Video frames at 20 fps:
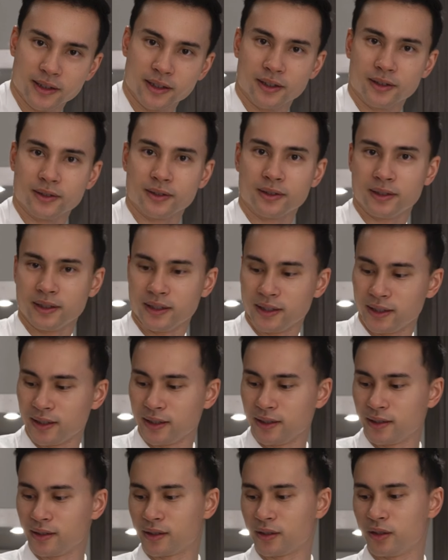know,
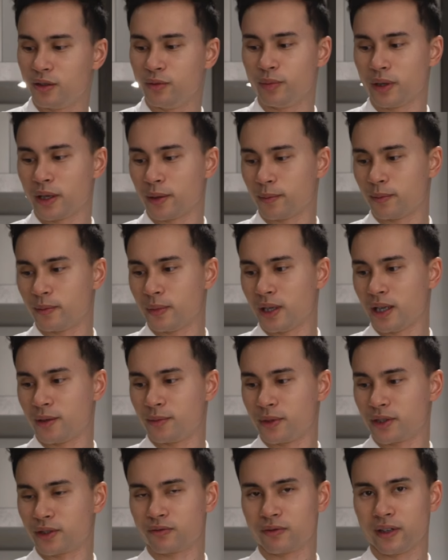scoop up how
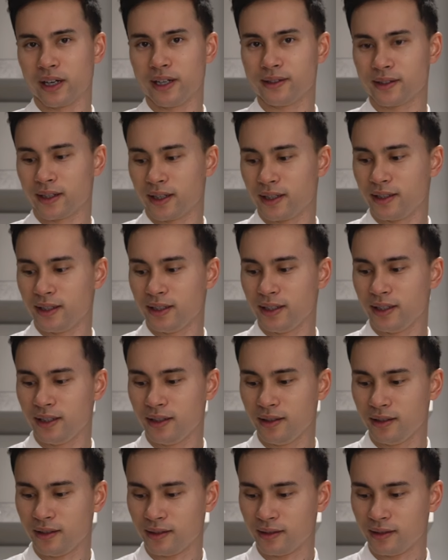much rice I need.